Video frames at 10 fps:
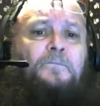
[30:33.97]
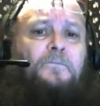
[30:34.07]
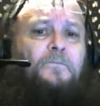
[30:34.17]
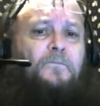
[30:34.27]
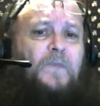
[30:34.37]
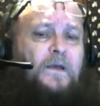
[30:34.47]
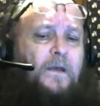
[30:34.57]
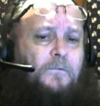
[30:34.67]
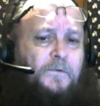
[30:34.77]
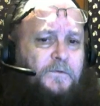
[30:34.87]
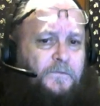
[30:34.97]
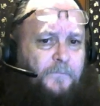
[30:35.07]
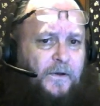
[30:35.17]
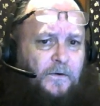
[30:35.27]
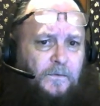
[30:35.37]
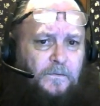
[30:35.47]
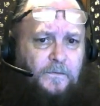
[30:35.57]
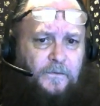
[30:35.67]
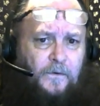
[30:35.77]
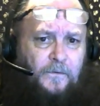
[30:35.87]
being able to smell
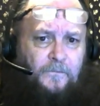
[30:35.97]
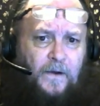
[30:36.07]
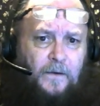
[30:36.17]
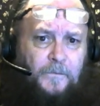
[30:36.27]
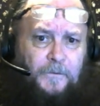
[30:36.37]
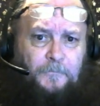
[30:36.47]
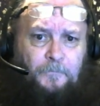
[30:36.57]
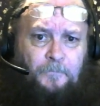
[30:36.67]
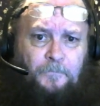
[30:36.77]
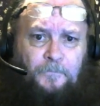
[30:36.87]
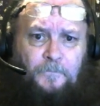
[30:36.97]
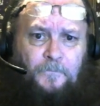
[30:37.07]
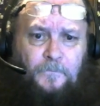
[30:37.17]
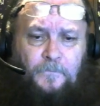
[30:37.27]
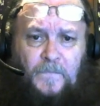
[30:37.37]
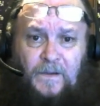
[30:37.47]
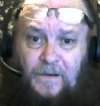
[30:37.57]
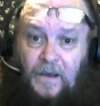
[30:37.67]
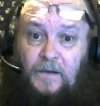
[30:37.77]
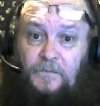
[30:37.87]
your environment?
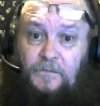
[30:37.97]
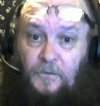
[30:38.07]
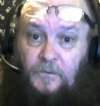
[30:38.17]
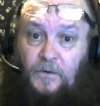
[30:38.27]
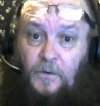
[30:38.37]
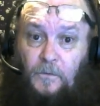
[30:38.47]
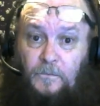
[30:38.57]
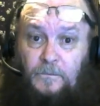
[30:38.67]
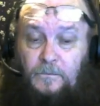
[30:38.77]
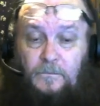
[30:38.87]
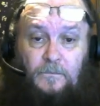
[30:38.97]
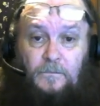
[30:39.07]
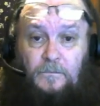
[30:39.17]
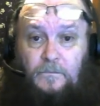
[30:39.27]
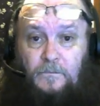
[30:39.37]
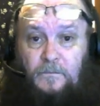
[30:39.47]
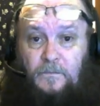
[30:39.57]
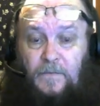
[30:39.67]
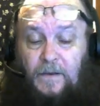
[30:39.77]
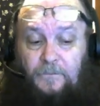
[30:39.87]
Yes or no?
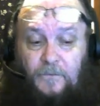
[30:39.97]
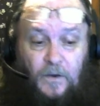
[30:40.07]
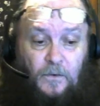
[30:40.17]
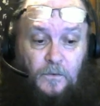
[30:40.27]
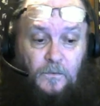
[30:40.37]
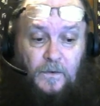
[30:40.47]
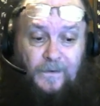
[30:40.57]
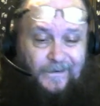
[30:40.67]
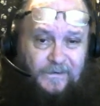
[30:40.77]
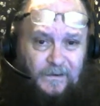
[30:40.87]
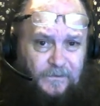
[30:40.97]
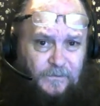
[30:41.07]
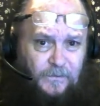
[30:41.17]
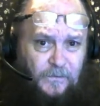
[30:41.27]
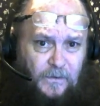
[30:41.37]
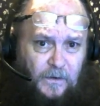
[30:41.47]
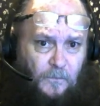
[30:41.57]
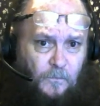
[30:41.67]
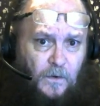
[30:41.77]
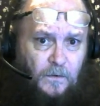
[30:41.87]
If no, it's not that you're doing it
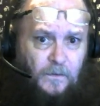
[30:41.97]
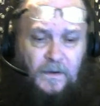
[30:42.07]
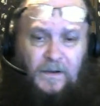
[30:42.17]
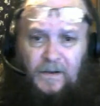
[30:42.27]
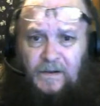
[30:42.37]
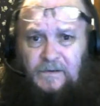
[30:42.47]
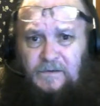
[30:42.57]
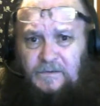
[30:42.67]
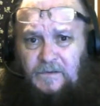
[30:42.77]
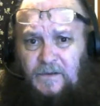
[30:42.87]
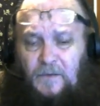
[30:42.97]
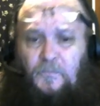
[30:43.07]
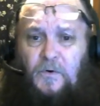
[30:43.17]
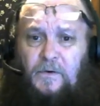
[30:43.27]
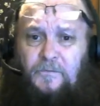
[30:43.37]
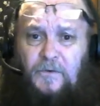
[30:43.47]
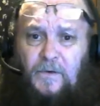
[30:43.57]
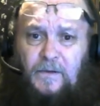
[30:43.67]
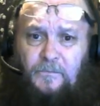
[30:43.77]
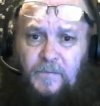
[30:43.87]
wrong, it's just that that part of you
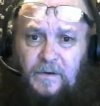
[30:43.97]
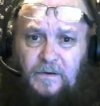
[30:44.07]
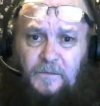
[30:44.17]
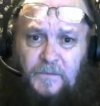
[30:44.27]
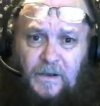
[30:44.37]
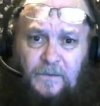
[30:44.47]
hadn't picked up yet.